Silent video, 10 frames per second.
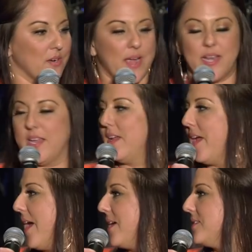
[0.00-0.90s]
to get it
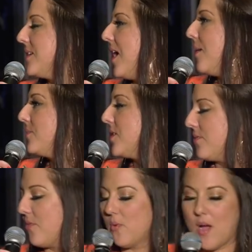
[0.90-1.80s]
ready and um,
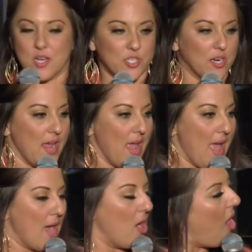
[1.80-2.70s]
to throw in the washer.
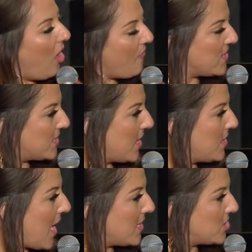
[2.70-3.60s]
And all of a
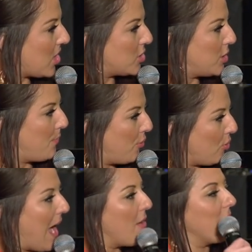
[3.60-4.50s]
sudden, I start to
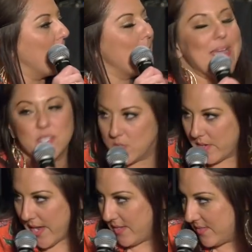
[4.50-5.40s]
pull out of my
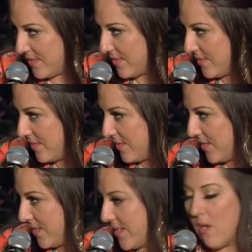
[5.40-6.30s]
suitcase.
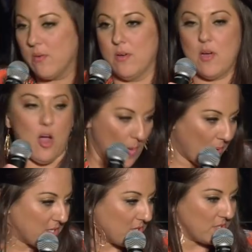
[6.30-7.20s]
Now,
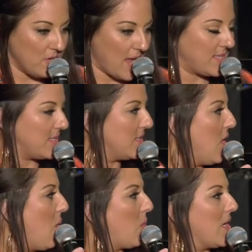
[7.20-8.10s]
our personal
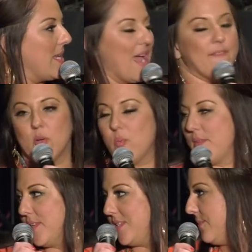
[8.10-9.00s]
suitcases were never
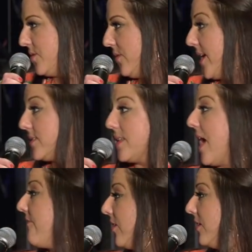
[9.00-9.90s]
with the team
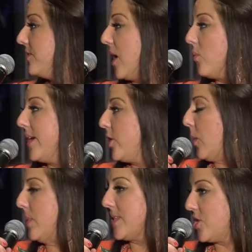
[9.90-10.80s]
suitcases, ever. They were
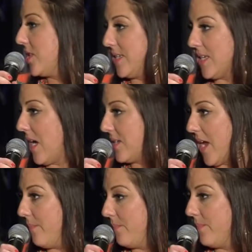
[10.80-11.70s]
in our possession the entire
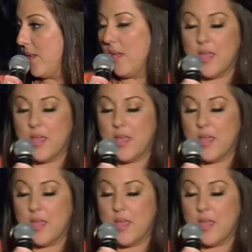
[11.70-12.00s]
time.